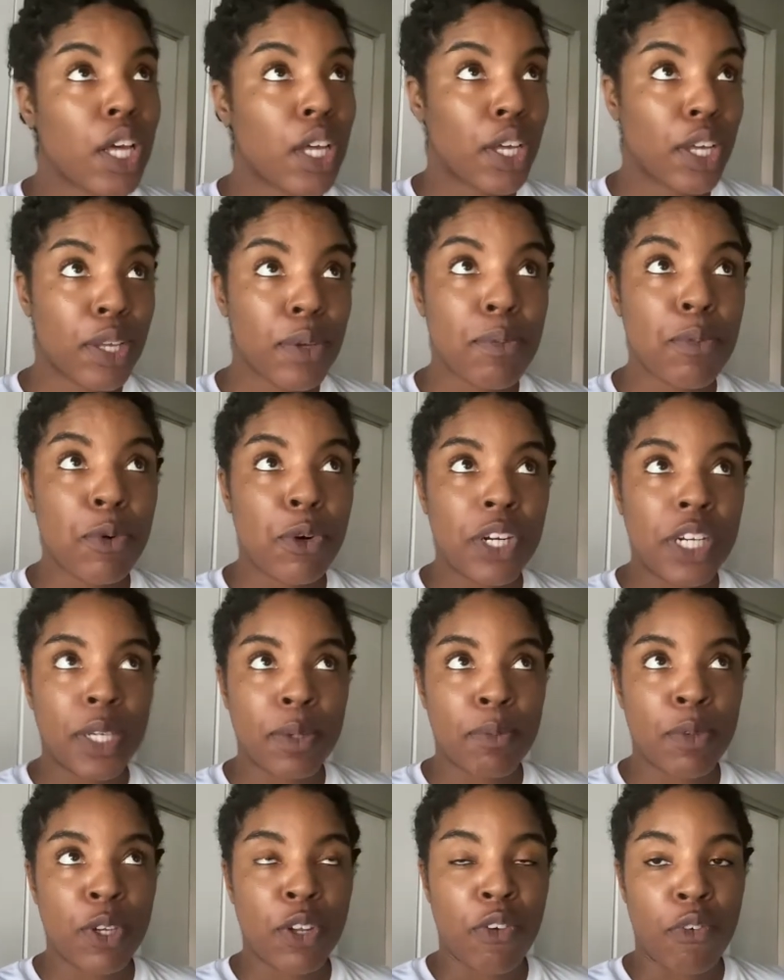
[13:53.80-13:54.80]
Good
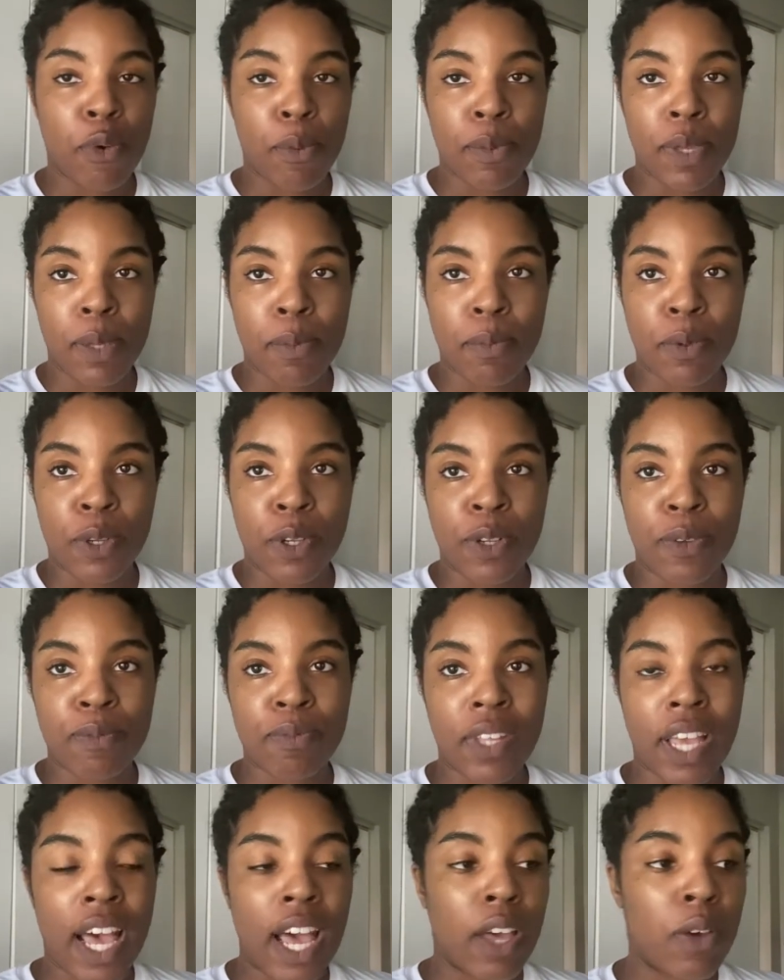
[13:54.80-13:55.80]
morning, beautiful people.
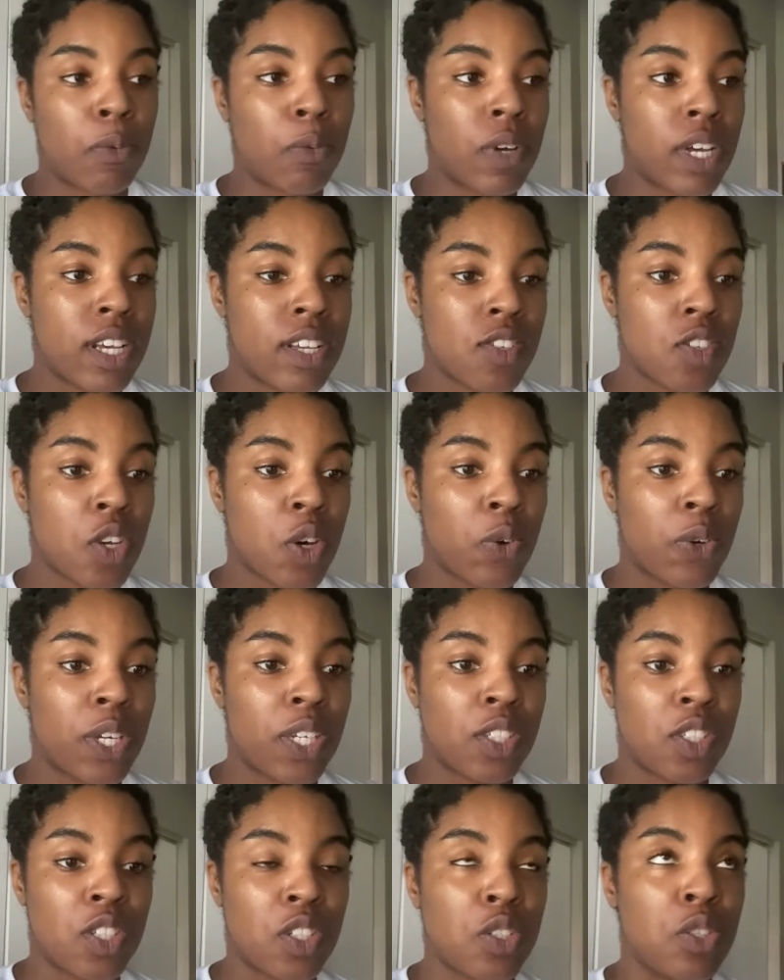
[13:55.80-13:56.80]
I was
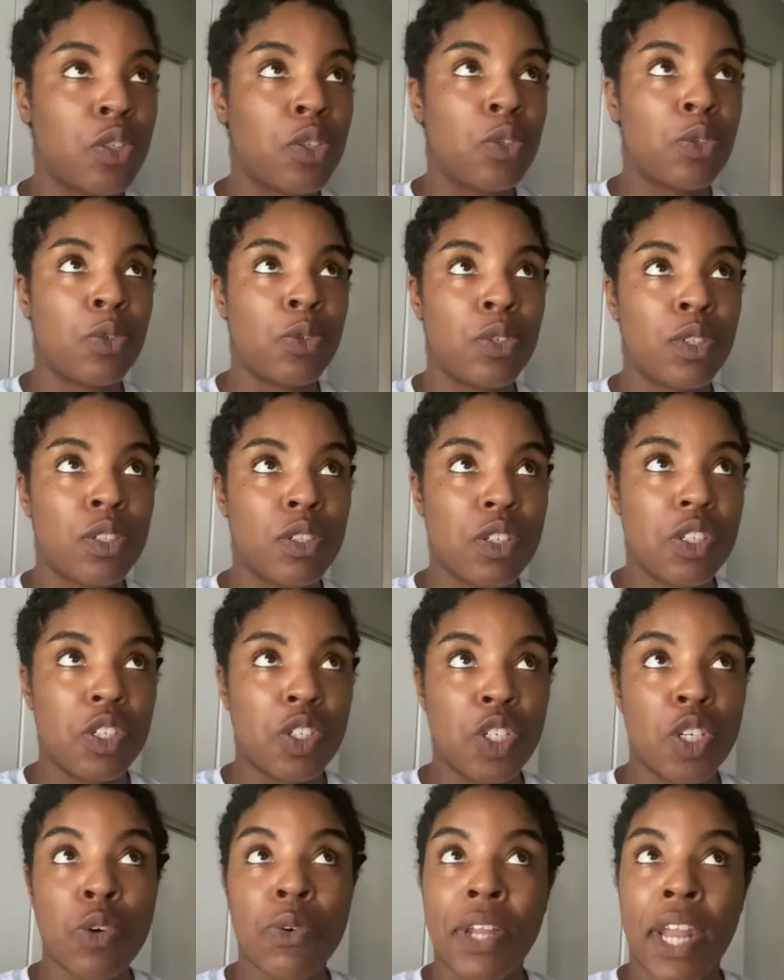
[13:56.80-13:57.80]
going to
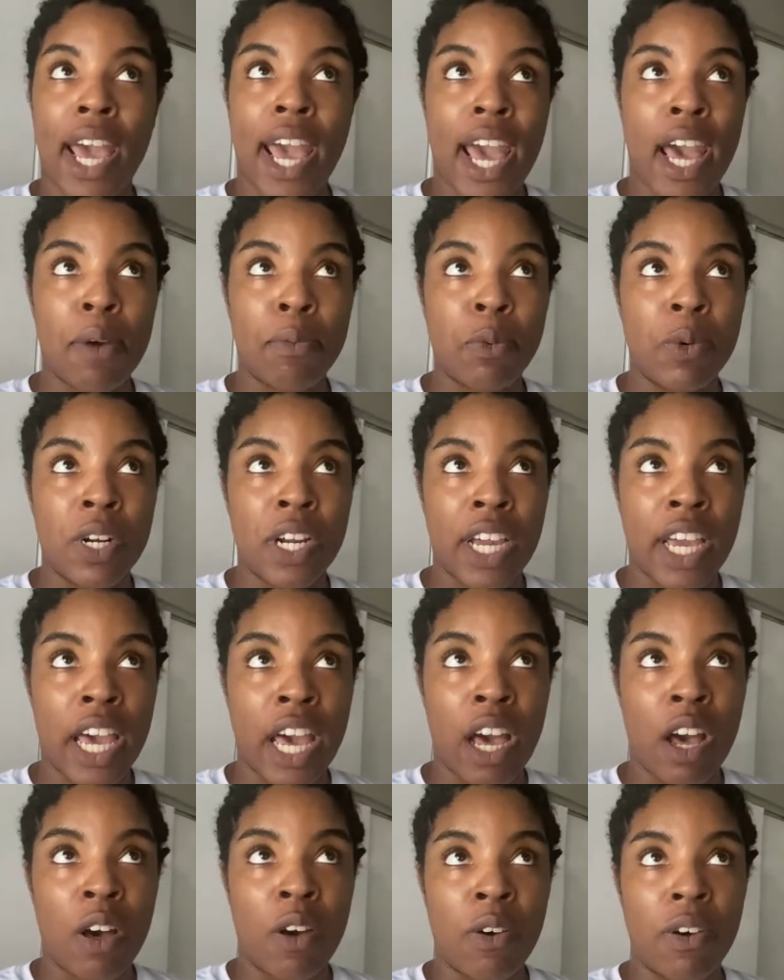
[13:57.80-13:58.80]
do an ab
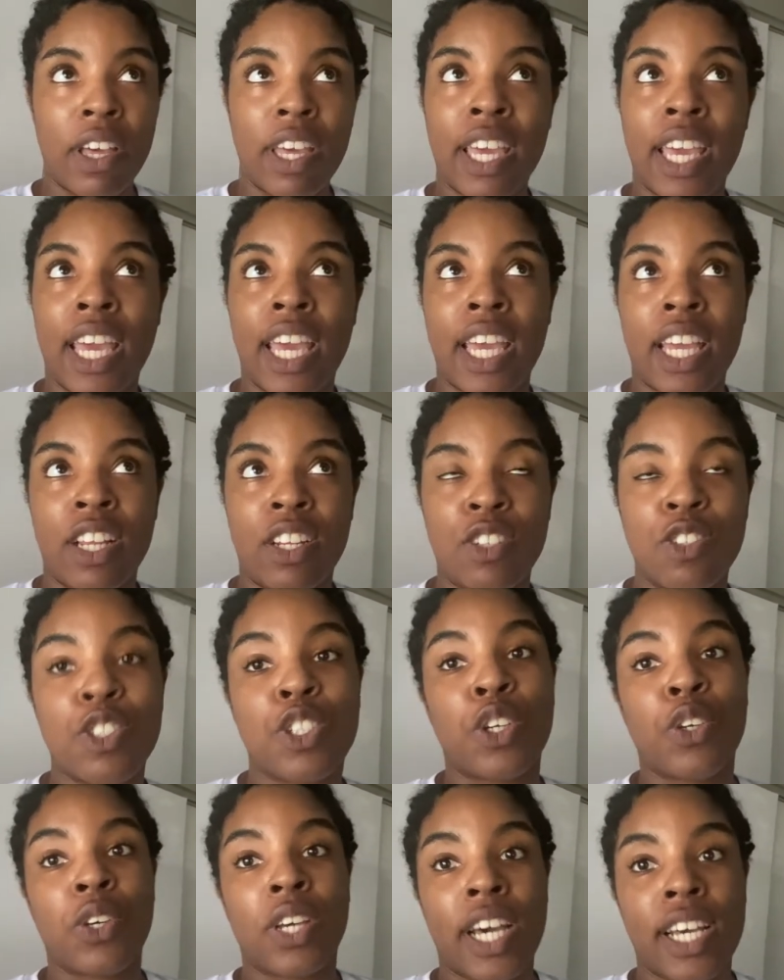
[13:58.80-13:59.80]
workout and
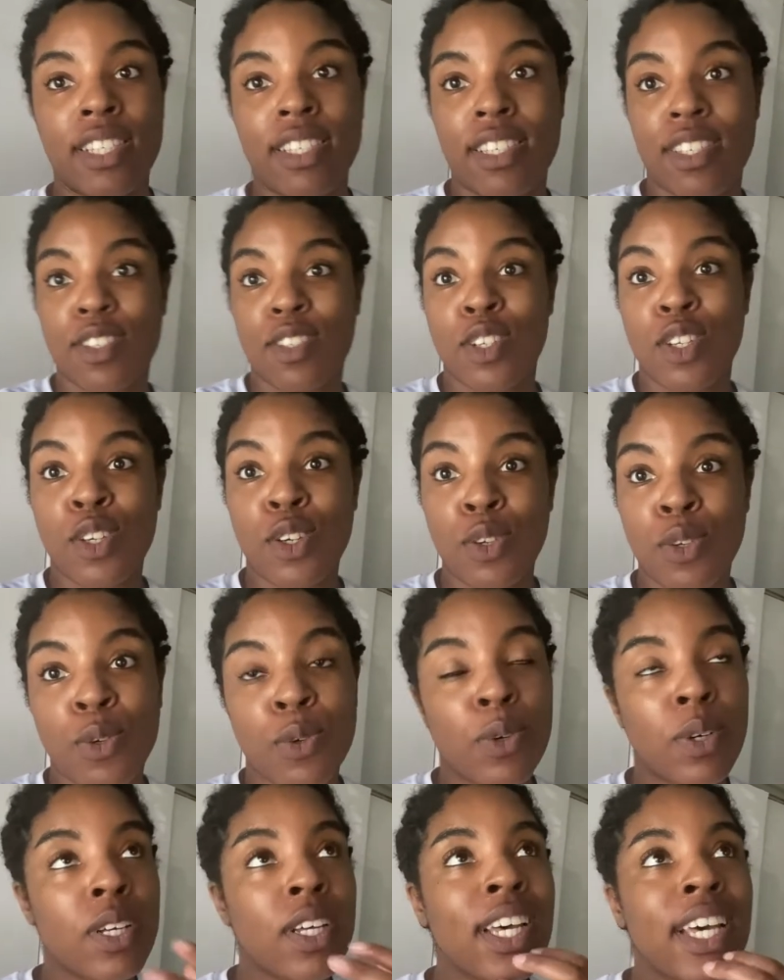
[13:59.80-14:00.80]
show you guys this
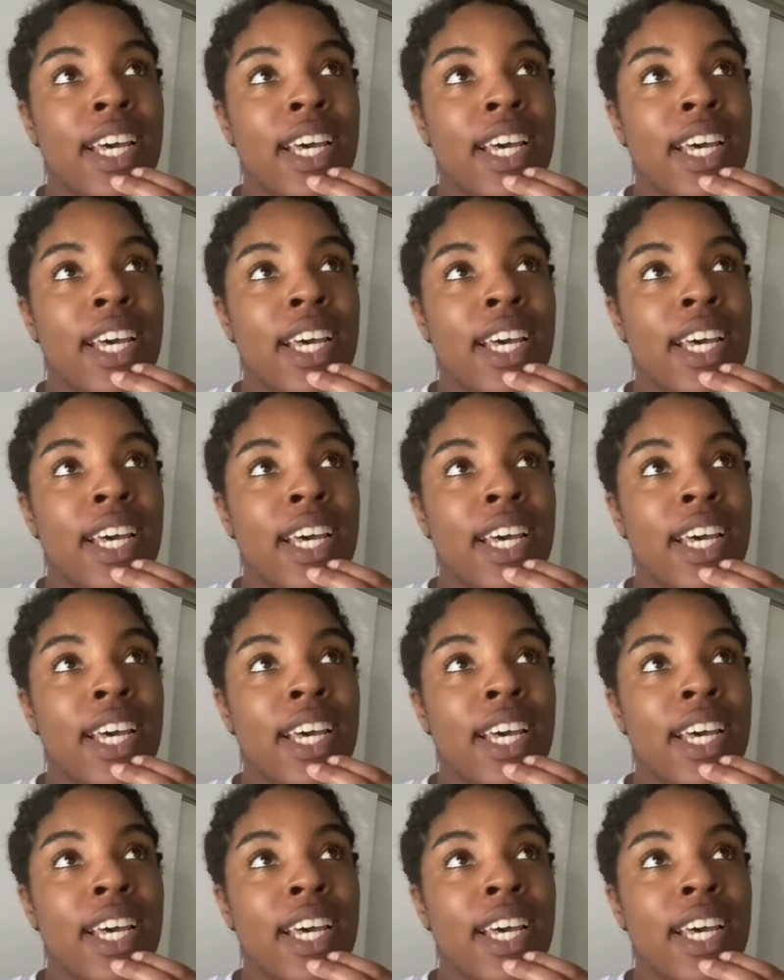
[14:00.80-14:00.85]
new